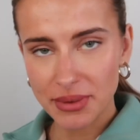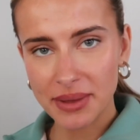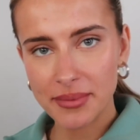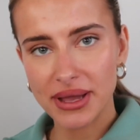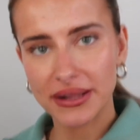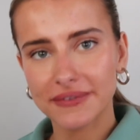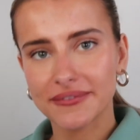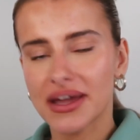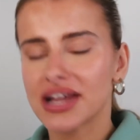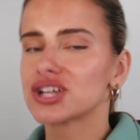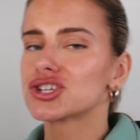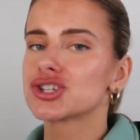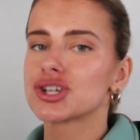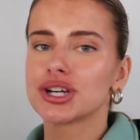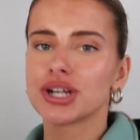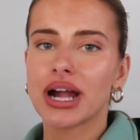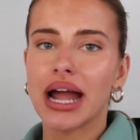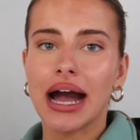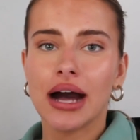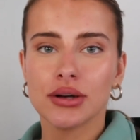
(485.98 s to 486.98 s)
my
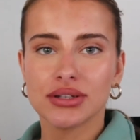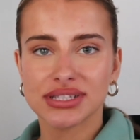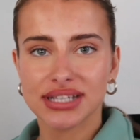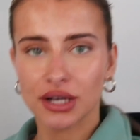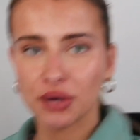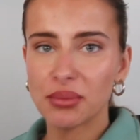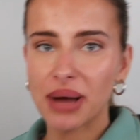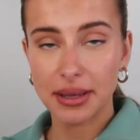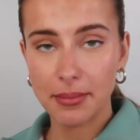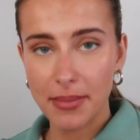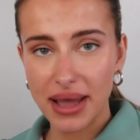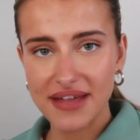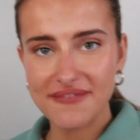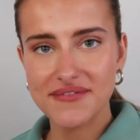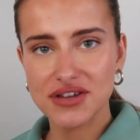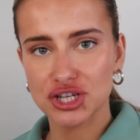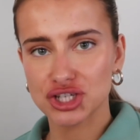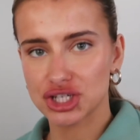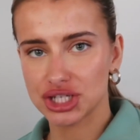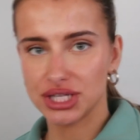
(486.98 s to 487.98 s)
manufacturer, I'll tell them my
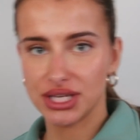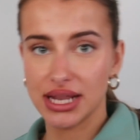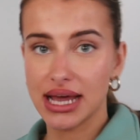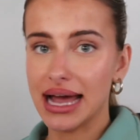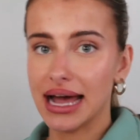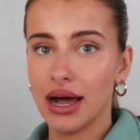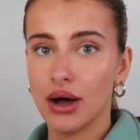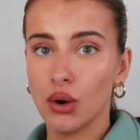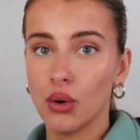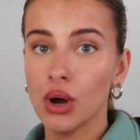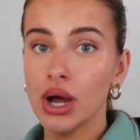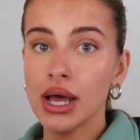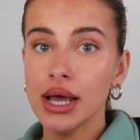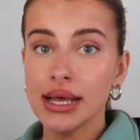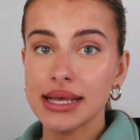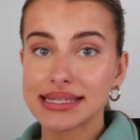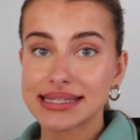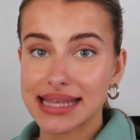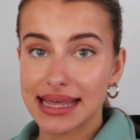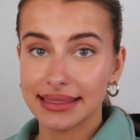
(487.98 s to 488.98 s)
vision, I'll
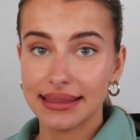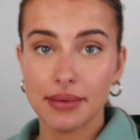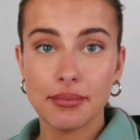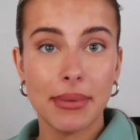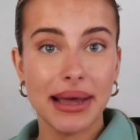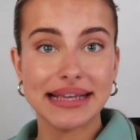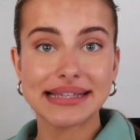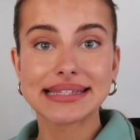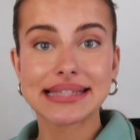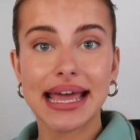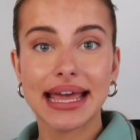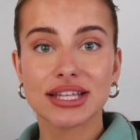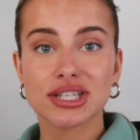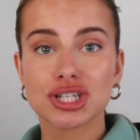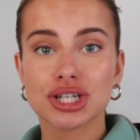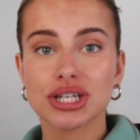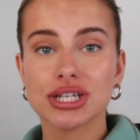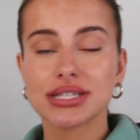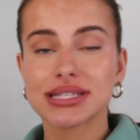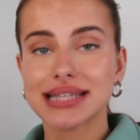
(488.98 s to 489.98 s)
send them my
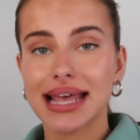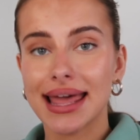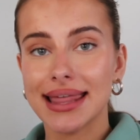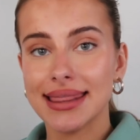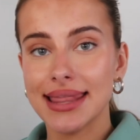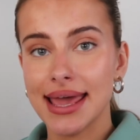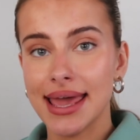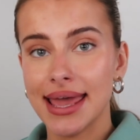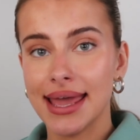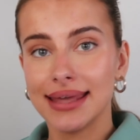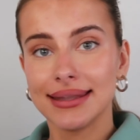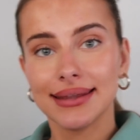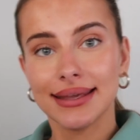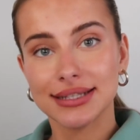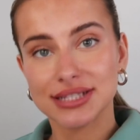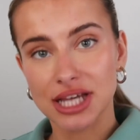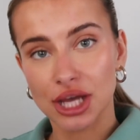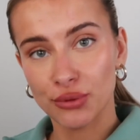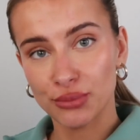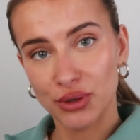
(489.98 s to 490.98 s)
sketches and then they
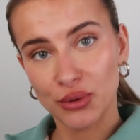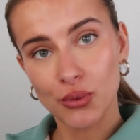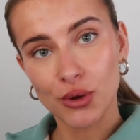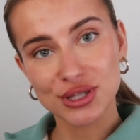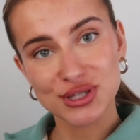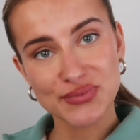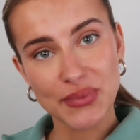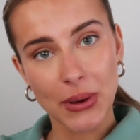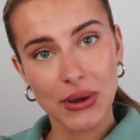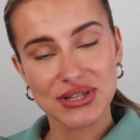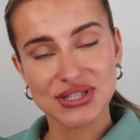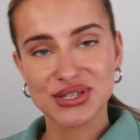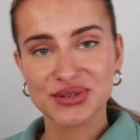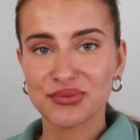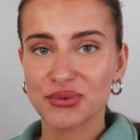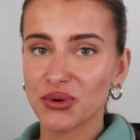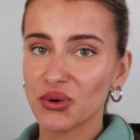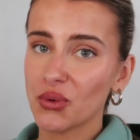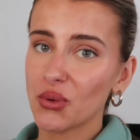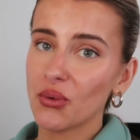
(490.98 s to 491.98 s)
tell me what's
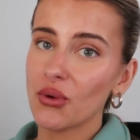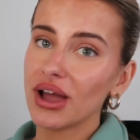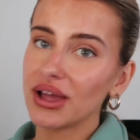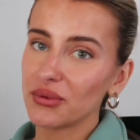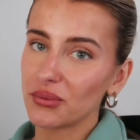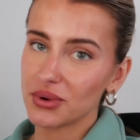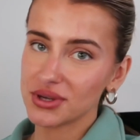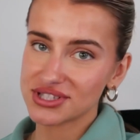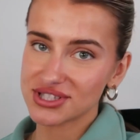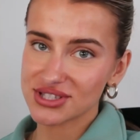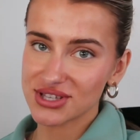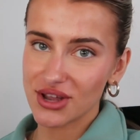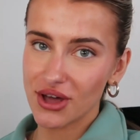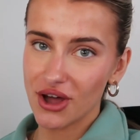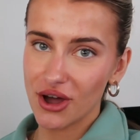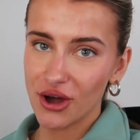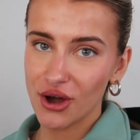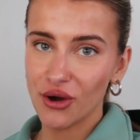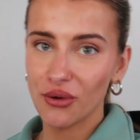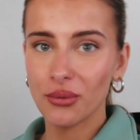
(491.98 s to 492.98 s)
possible and what's
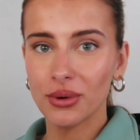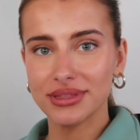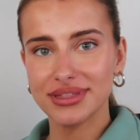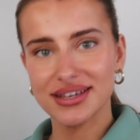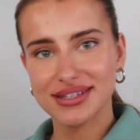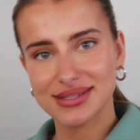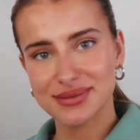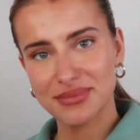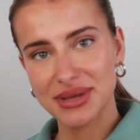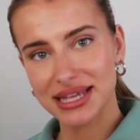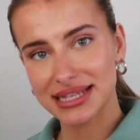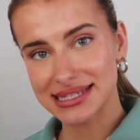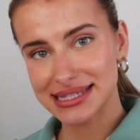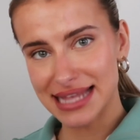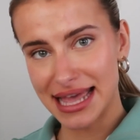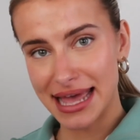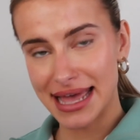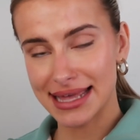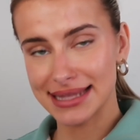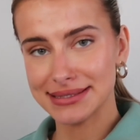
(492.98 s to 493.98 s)
not, what doesn't make
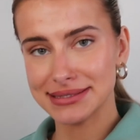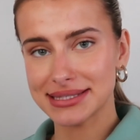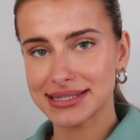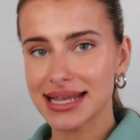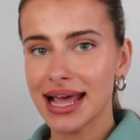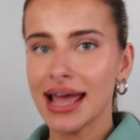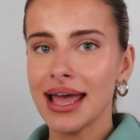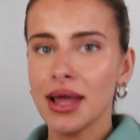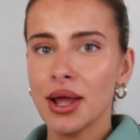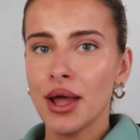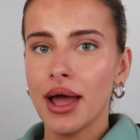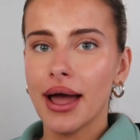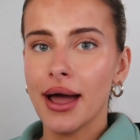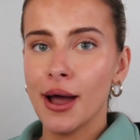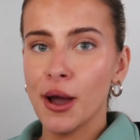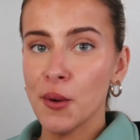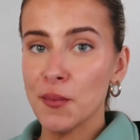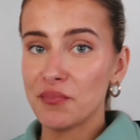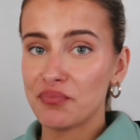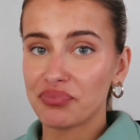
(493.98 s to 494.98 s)
sense
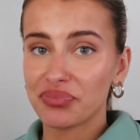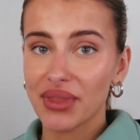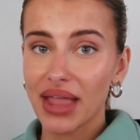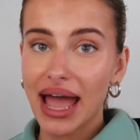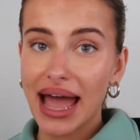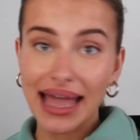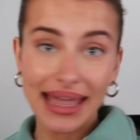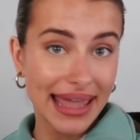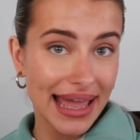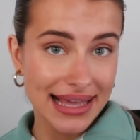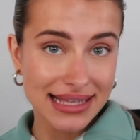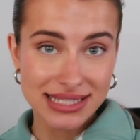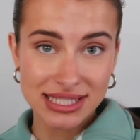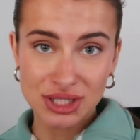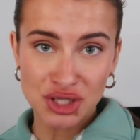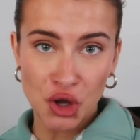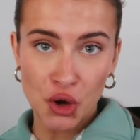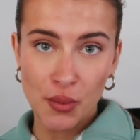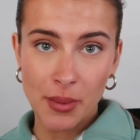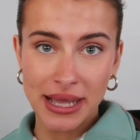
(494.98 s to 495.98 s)
um, I can't
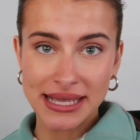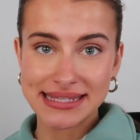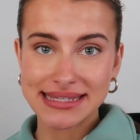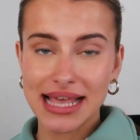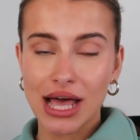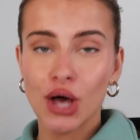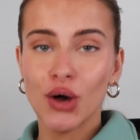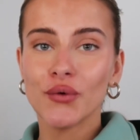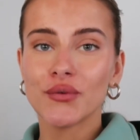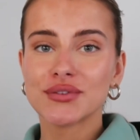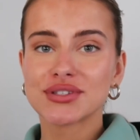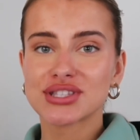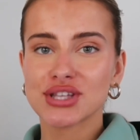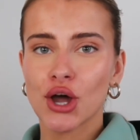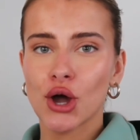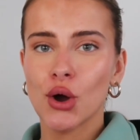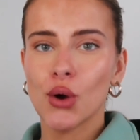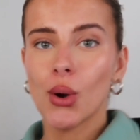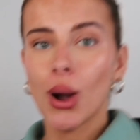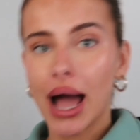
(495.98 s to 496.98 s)
sew myself
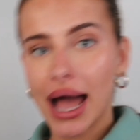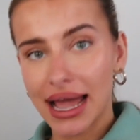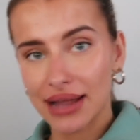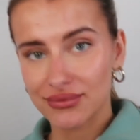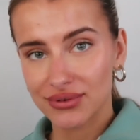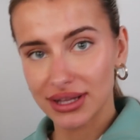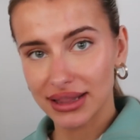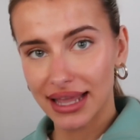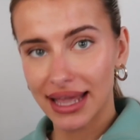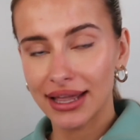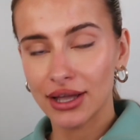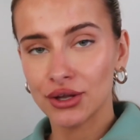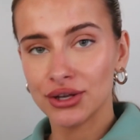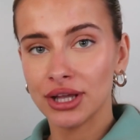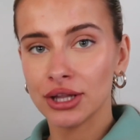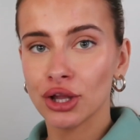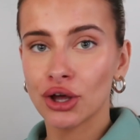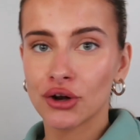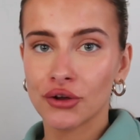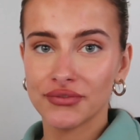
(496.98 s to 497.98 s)
so I rely on
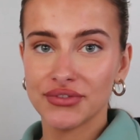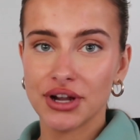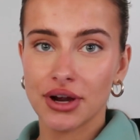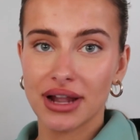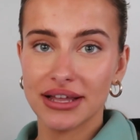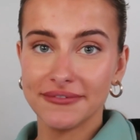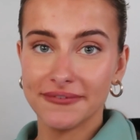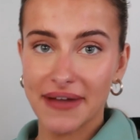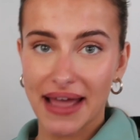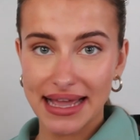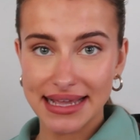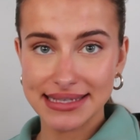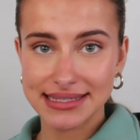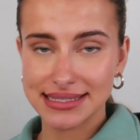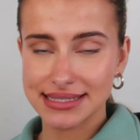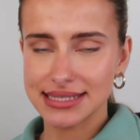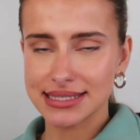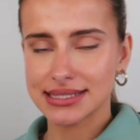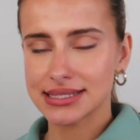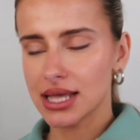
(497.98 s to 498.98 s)
a lot of their
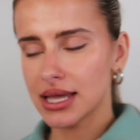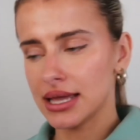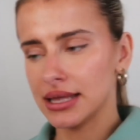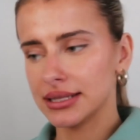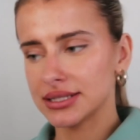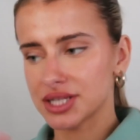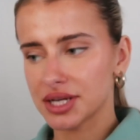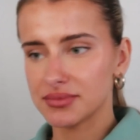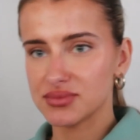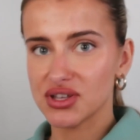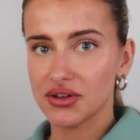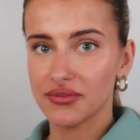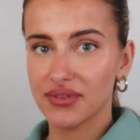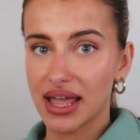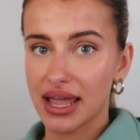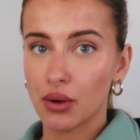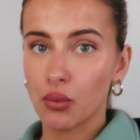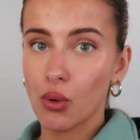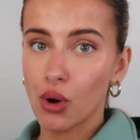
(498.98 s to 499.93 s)
advices in terms of like